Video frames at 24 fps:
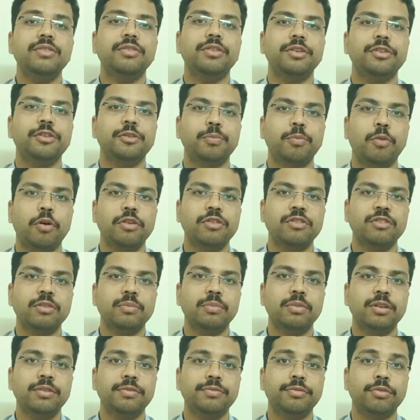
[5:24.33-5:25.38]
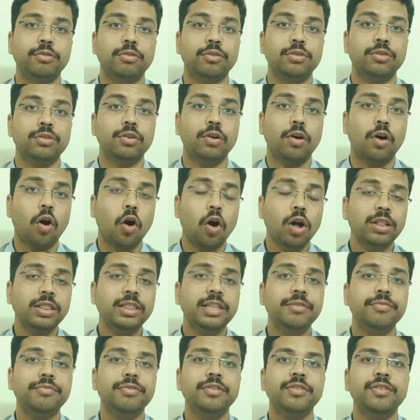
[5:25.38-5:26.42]
is responsible for all
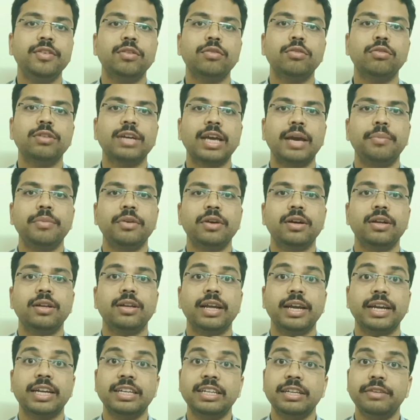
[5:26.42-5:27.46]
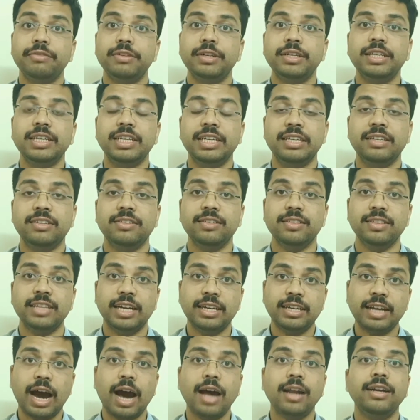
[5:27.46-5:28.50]
the physicochemical activities
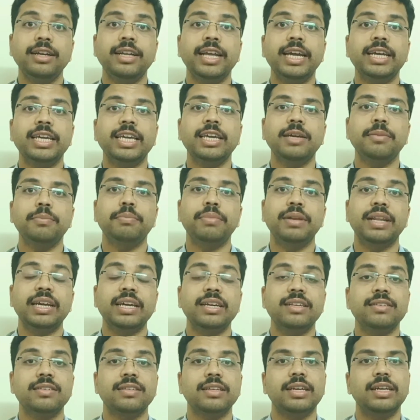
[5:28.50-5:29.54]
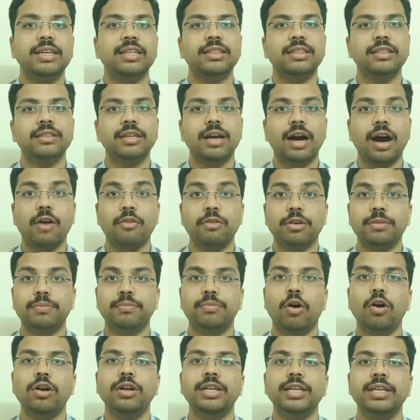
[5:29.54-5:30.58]
that are taking place in our
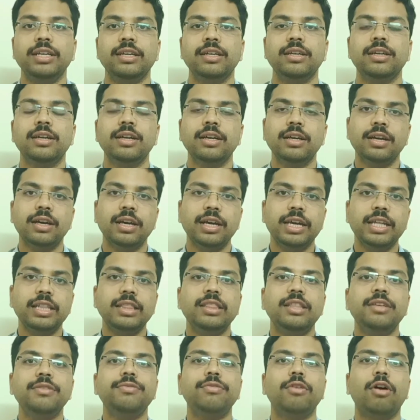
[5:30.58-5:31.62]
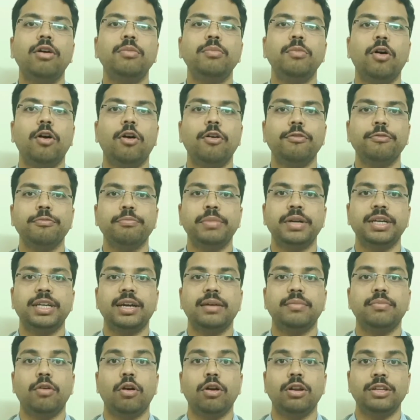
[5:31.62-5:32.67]
body in the form of
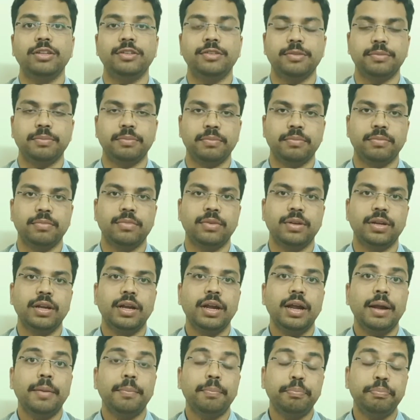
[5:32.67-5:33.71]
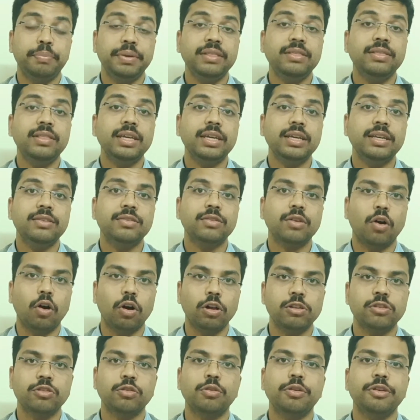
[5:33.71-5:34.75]
metabolism. Pitta is
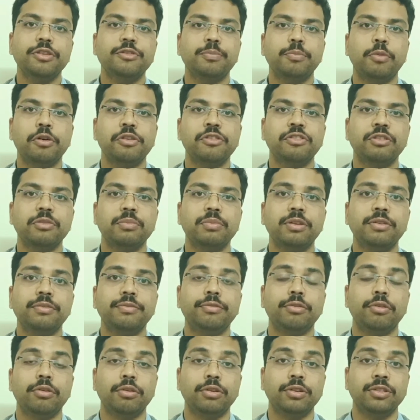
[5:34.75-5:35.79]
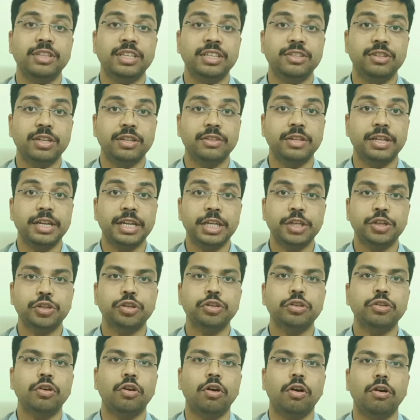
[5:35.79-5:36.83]
also responsible for the
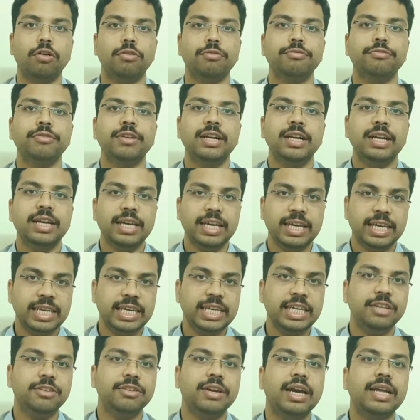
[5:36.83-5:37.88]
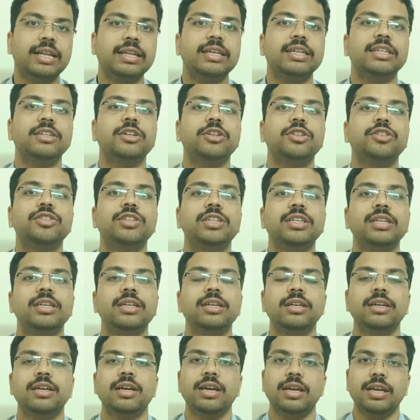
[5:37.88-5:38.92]
generation of heat and
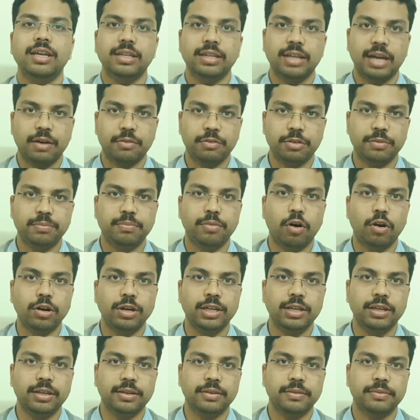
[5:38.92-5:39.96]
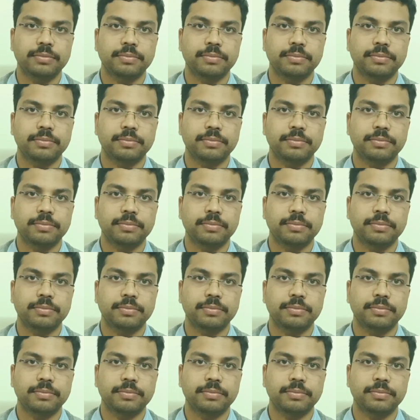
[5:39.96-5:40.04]
energy in our body.